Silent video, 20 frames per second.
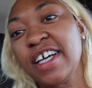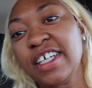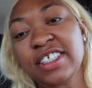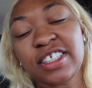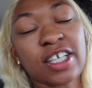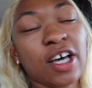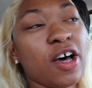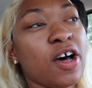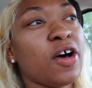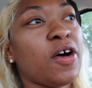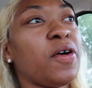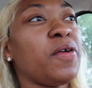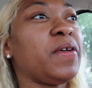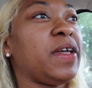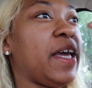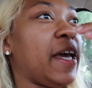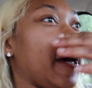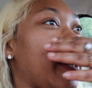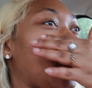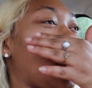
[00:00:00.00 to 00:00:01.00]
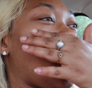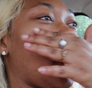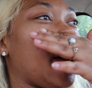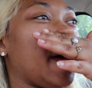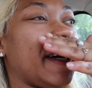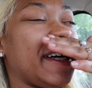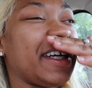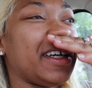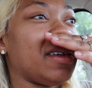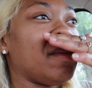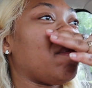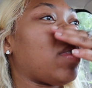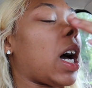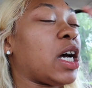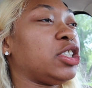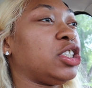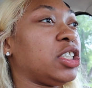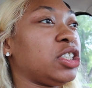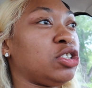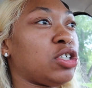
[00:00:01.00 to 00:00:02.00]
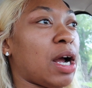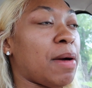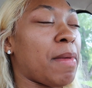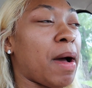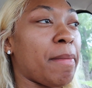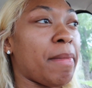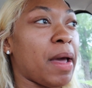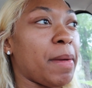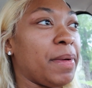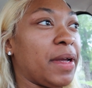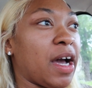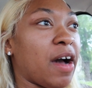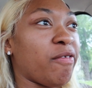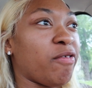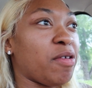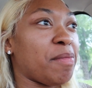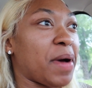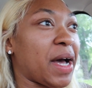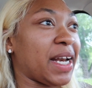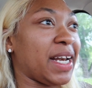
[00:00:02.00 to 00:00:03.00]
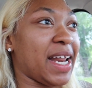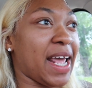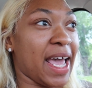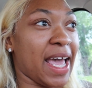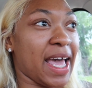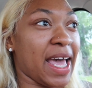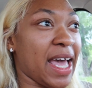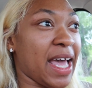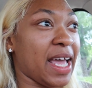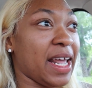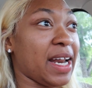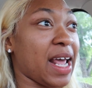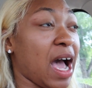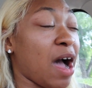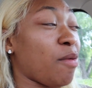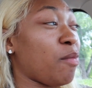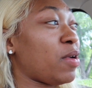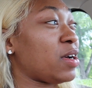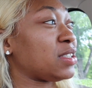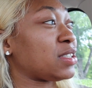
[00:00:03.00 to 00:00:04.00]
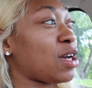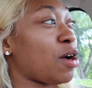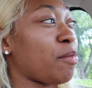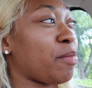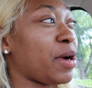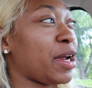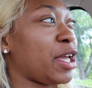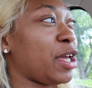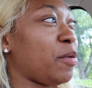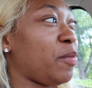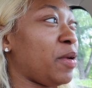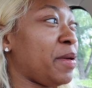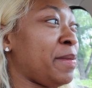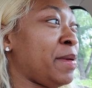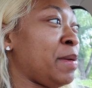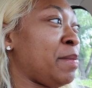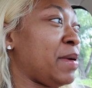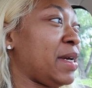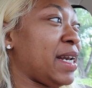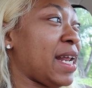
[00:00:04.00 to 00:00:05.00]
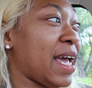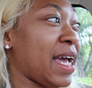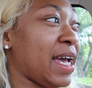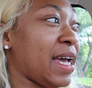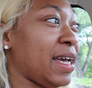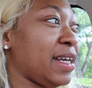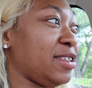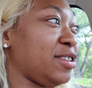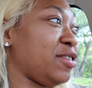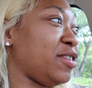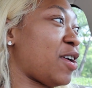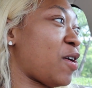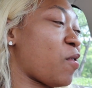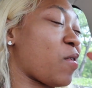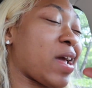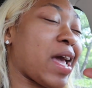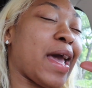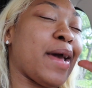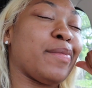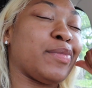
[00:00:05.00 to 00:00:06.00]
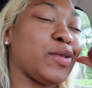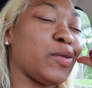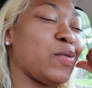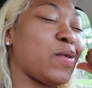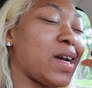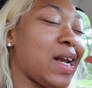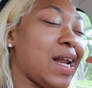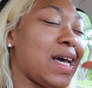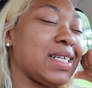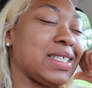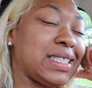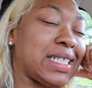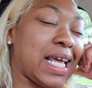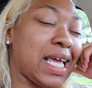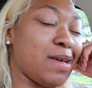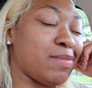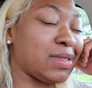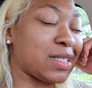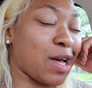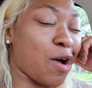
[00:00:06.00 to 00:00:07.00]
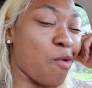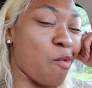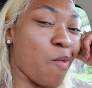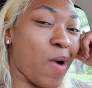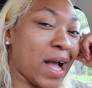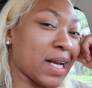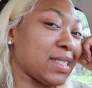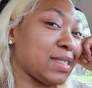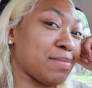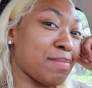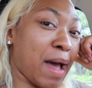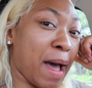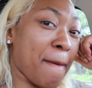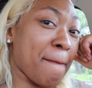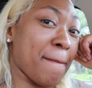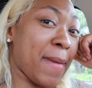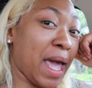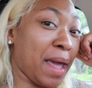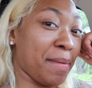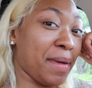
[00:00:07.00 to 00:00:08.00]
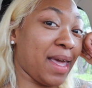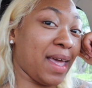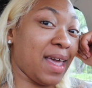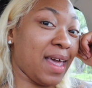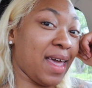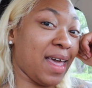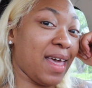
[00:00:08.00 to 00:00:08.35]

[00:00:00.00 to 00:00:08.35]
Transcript: So yeah, I just dropped my baby off with my dad. I was gonna bring him with me, but dad, you know, came through clutch, said he was gonna watch my baby.